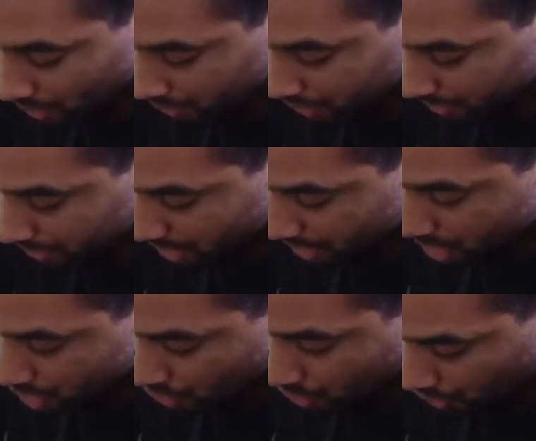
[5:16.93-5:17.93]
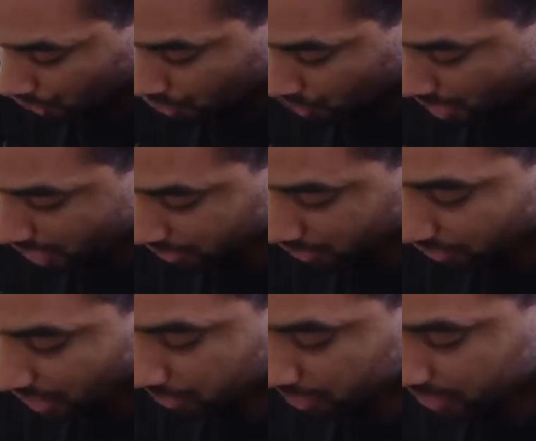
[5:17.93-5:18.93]
We're just going across the
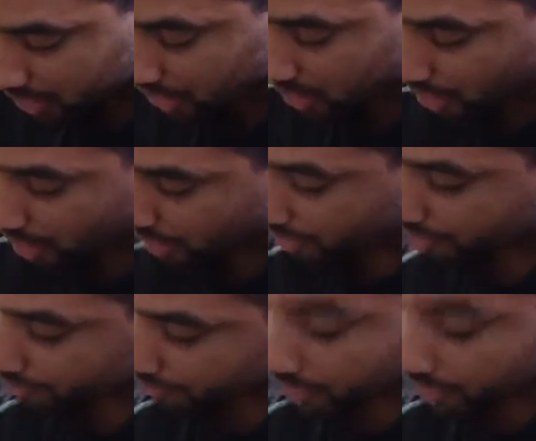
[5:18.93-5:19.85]
fibers of